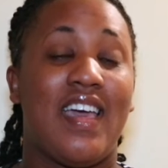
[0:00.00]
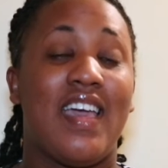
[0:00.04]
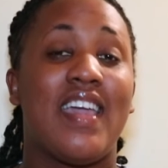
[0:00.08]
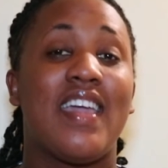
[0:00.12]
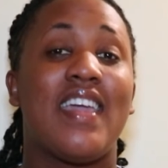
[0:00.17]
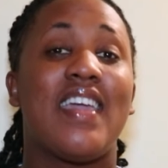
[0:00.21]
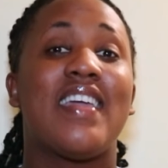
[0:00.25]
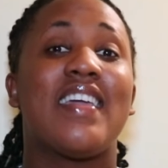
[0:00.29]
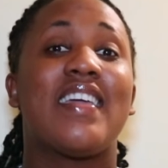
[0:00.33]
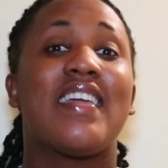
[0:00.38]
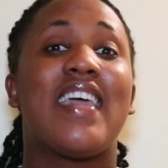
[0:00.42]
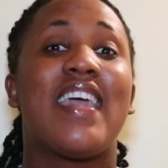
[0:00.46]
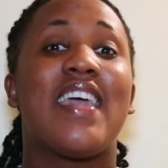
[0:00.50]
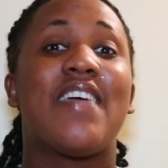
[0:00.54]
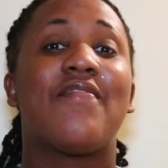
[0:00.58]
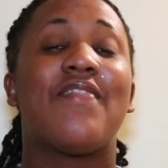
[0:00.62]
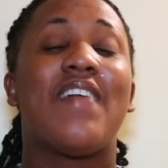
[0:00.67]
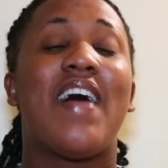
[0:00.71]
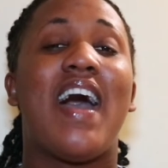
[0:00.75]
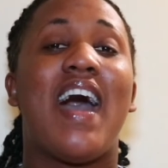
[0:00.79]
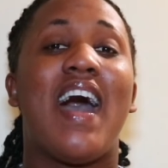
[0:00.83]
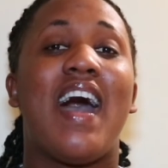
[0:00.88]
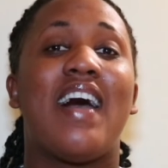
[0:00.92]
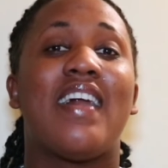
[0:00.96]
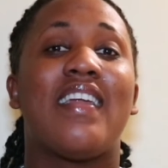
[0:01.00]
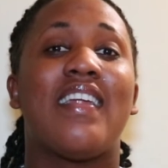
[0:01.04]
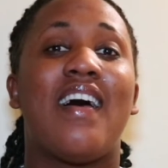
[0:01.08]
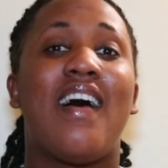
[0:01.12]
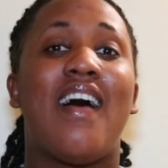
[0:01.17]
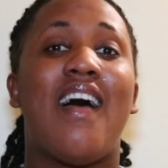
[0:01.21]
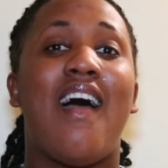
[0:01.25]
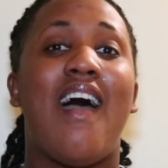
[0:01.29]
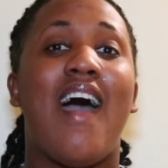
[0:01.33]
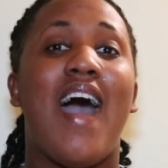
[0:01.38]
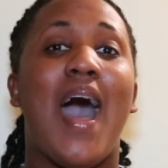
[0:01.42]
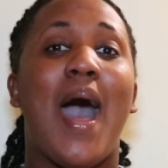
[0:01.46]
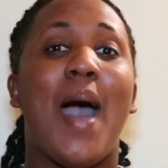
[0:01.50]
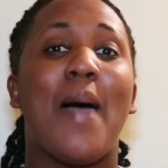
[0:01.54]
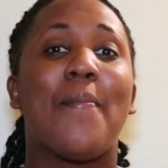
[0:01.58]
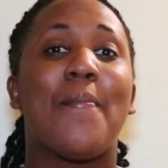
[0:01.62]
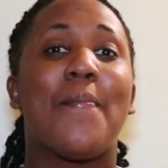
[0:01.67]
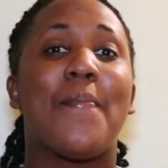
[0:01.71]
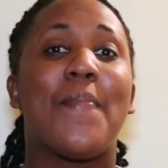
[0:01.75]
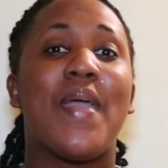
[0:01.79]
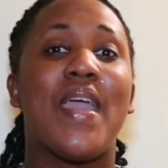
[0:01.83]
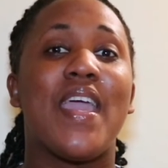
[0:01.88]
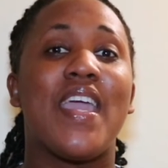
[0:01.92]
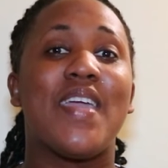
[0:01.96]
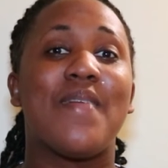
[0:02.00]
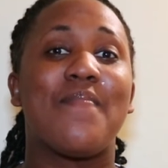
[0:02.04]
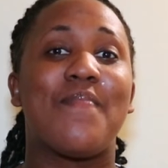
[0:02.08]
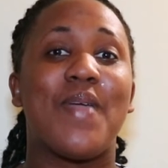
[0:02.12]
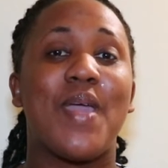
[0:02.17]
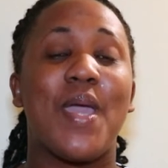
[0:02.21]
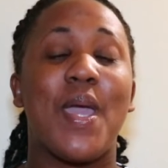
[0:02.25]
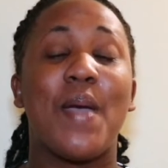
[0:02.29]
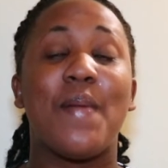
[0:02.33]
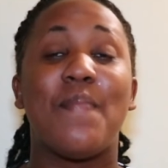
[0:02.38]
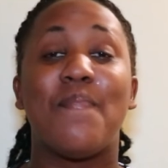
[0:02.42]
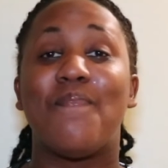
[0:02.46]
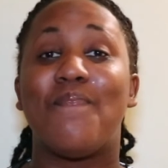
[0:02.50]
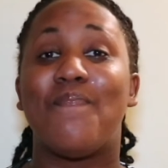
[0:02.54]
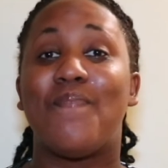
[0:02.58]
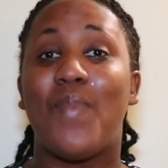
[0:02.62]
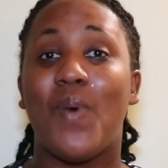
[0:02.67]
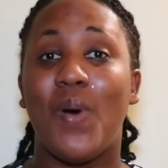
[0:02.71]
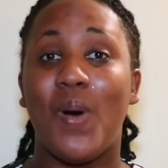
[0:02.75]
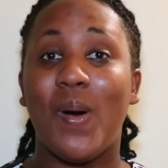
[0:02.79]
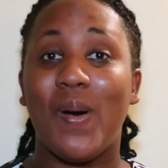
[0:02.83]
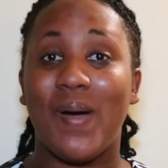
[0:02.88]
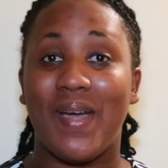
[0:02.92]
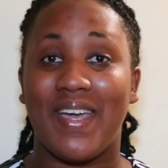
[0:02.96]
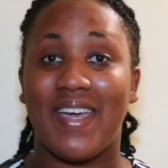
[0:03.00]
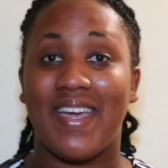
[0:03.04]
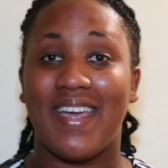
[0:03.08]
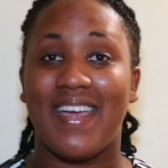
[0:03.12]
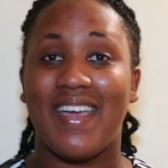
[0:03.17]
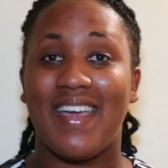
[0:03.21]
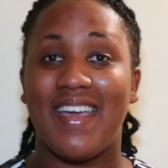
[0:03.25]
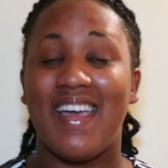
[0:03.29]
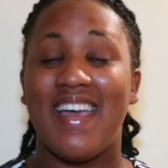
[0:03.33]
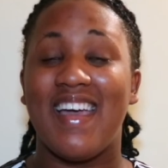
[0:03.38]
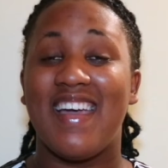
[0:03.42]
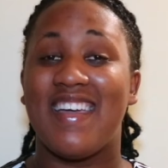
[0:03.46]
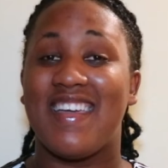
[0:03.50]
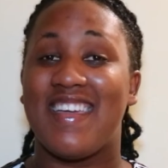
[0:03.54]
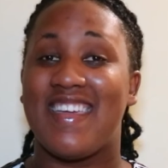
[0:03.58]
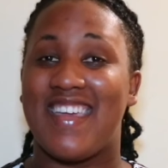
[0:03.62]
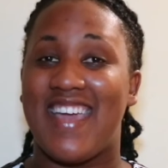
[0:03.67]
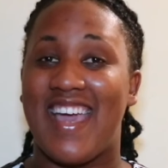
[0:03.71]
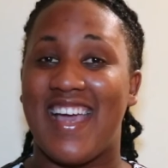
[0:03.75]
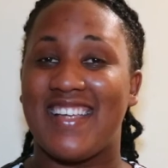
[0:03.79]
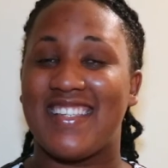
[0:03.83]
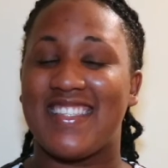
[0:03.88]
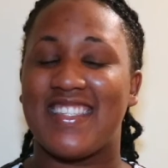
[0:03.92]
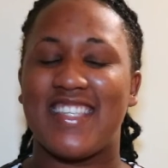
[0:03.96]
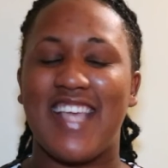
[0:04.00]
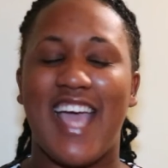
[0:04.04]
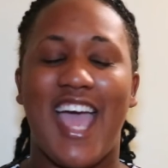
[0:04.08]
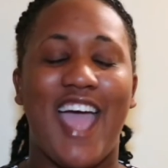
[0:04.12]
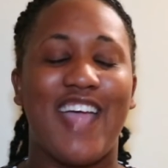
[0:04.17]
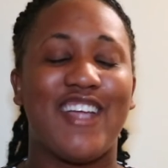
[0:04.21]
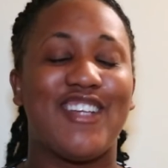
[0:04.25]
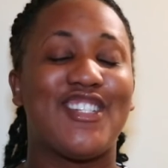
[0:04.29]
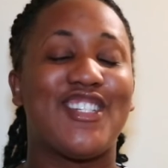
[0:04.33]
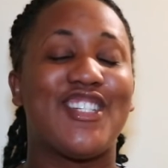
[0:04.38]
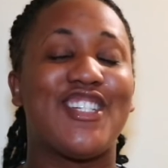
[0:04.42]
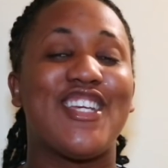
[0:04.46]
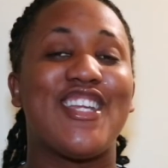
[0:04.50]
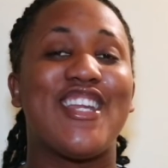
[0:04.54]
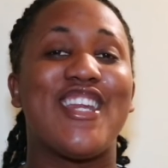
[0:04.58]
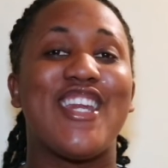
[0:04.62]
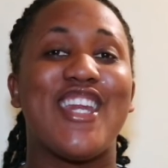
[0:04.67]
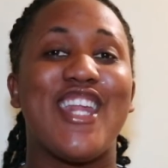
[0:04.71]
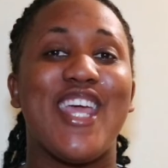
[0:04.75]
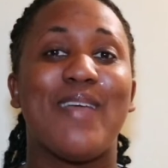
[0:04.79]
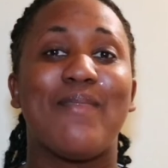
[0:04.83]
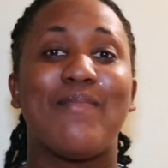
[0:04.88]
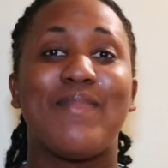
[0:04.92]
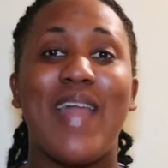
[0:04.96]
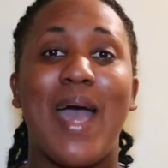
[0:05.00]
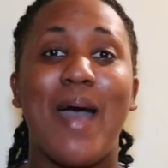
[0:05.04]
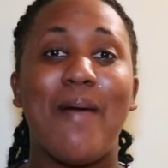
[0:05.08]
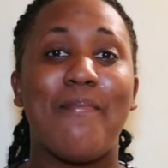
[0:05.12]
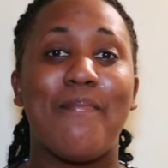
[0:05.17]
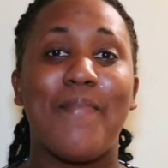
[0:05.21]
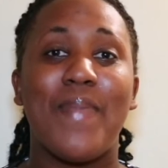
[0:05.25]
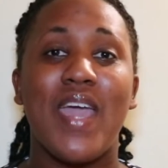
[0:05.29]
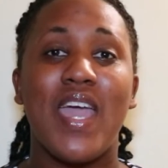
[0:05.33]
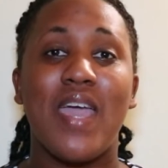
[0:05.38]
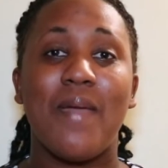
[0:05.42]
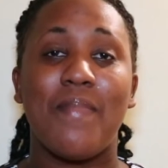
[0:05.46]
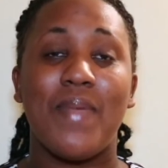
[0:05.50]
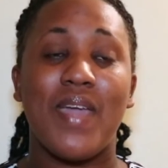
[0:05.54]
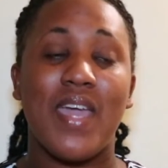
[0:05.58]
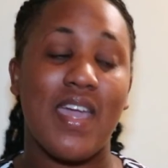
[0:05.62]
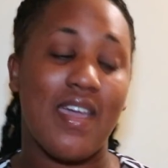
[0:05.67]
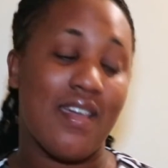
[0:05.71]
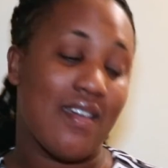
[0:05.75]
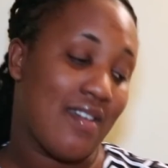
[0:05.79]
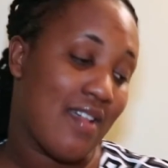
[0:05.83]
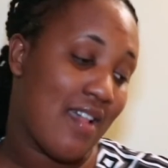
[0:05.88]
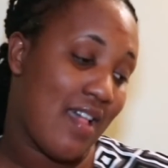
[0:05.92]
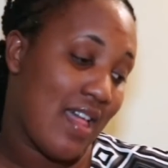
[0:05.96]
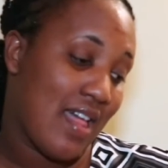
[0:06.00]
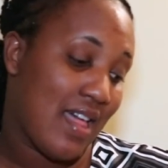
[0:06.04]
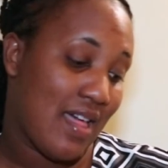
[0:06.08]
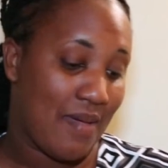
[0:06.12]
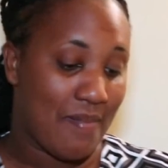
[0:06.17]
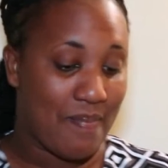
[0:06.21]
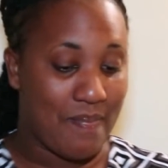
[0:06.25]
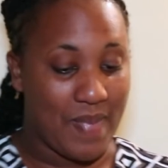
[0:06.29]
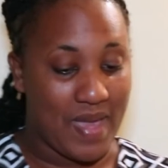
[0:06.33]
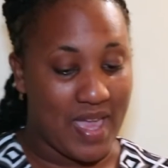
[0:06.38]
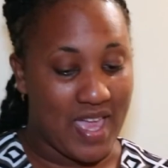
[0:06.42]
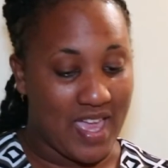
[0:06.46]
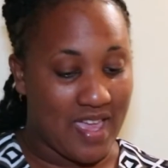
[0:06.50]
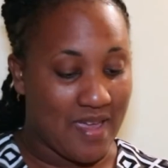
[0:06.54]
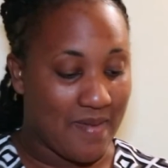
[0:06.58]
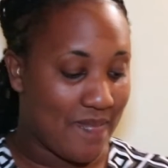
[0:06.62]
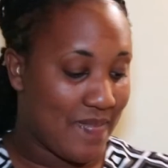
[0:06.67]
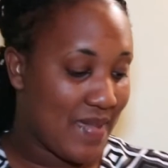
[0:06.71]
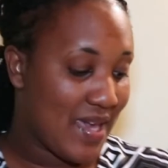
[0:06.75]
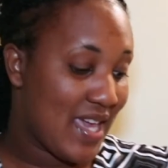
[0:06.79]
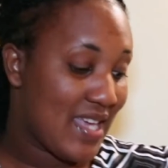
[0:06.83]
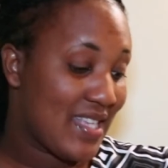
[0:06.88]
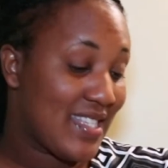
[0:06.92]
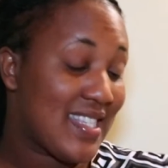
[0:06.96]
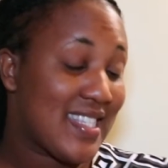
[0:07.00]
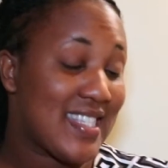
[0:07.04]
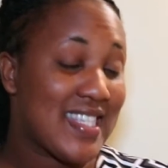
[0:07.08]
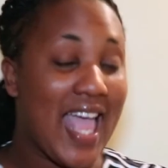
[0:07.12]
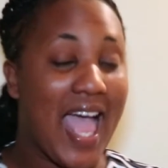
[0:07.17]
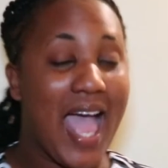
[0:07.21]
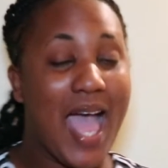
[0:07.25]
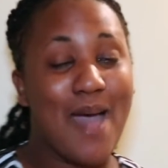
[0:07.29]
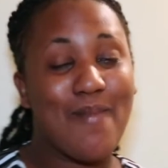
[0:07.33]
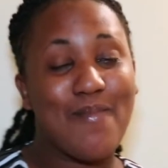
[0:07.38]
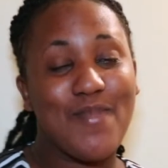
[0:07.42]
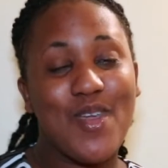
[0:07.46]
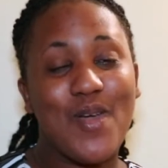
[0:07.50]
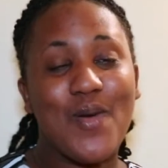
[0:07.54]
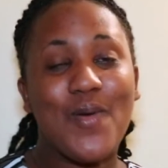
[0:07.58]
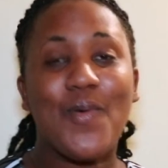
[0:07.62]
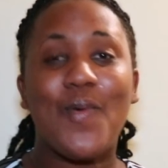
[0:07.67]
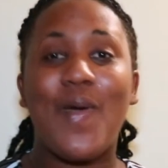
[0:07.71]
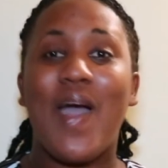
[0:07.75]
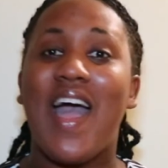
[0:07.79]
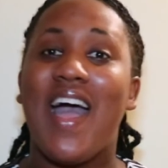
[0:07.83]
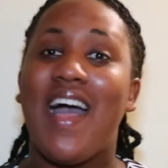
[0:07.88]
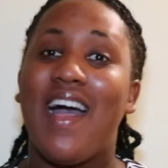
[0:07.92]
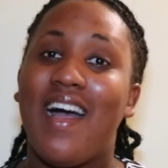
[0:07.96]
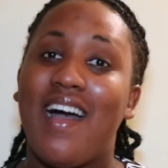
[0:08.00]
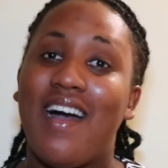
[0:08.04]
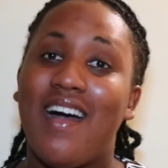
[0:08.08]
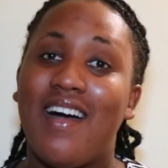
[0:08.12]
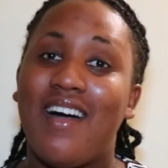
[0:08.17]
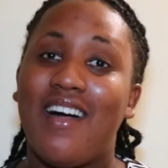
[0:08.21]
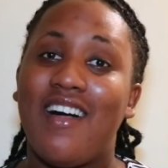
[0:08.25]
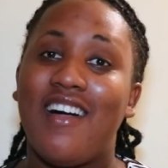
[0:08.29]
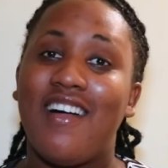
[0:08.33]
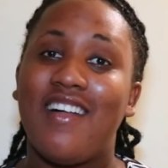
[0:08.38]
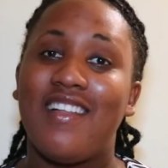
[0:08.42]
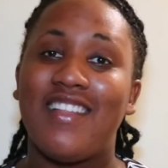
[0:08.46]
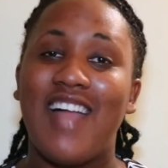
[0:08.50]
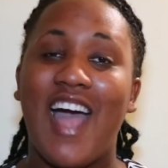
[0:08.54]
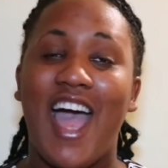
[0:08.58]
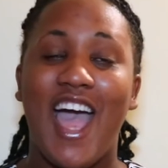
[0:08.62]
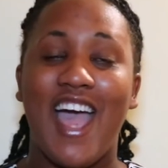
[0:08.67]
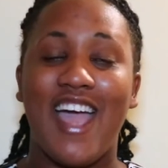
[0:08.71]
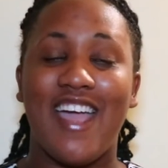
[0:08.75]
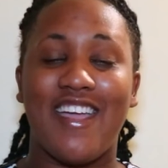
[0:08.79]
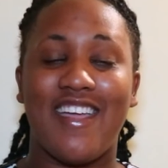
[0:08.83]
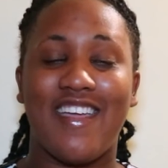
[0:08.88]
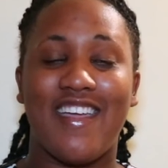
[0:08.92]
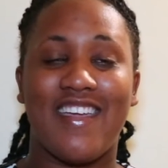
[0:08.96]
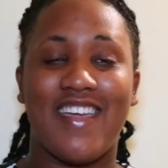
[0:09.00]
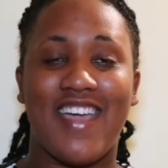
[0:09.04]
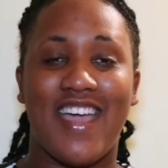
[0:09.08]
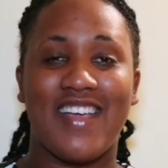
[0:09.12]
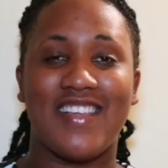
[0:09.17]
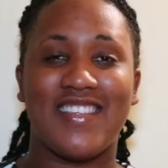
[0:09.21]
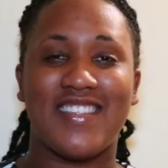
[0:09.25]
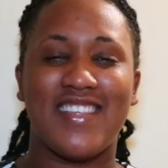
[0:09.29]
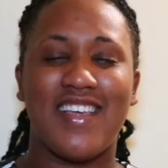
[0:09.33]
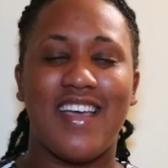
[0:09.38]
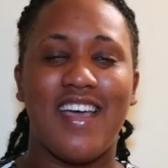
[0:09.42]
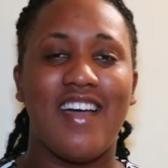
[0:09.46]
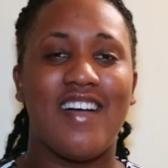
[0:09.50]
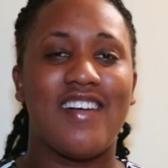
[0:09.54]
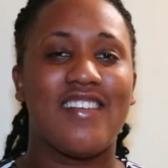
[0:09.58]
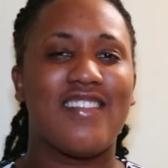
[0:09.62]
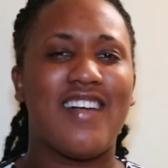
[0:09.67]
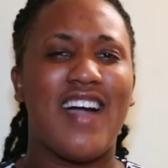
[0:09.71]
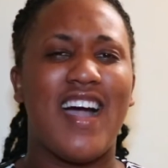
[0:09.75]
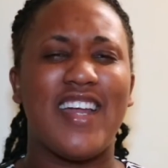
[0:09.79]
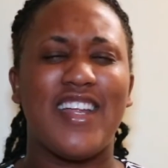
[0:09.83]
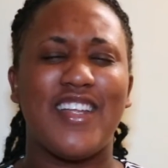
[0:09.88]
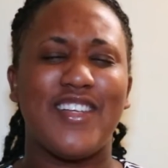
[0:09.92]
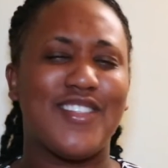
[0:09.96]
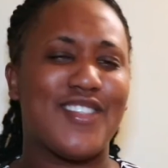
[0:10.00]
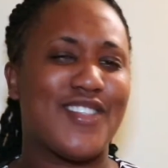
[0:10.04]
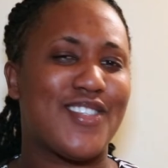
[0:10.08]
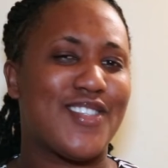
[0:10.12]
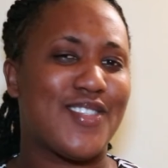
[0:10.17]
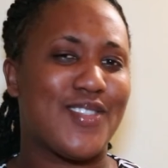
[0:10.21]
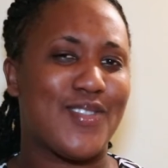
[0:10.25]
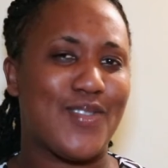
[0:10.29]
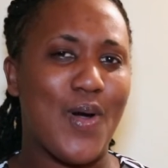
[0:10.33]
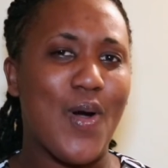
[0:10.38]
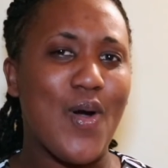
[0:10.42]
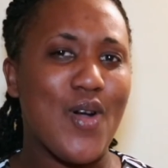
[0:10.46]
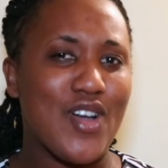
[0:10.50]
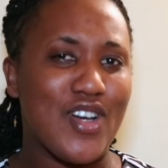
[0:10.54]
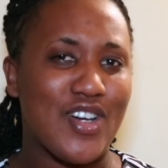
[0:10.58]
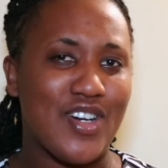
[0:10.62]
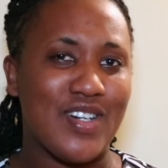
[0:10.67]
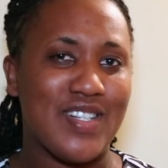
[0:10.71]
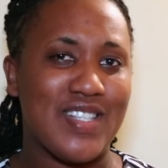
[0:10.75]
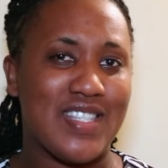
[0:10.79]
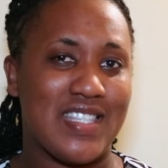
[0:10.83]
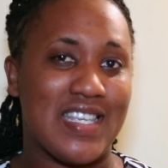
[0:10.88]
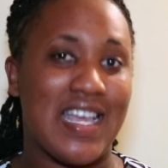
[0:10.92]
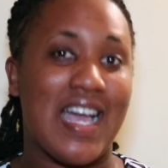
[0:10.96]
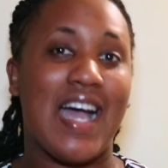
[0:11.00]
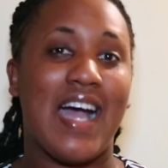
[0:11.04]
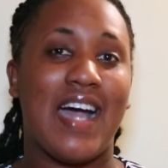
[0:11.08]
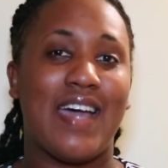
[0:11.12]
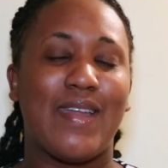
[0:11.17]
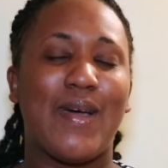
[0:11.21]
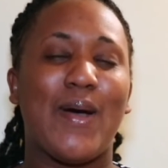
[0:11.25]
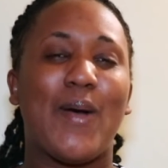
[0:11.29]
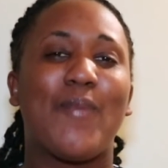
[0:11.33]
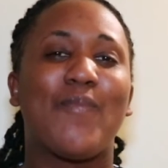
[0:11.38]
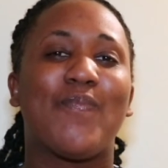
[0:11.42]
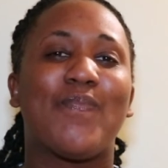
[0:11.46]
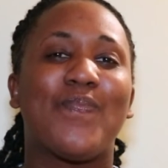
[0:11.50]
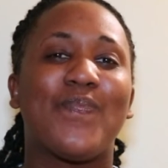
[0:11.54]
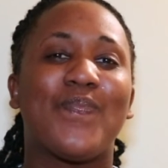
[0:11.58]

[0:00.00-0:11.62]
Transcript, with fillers: He gave Anna a baby boy. Yes, and she named that baby Baby Samuel. Yes, God is so good to Hannah.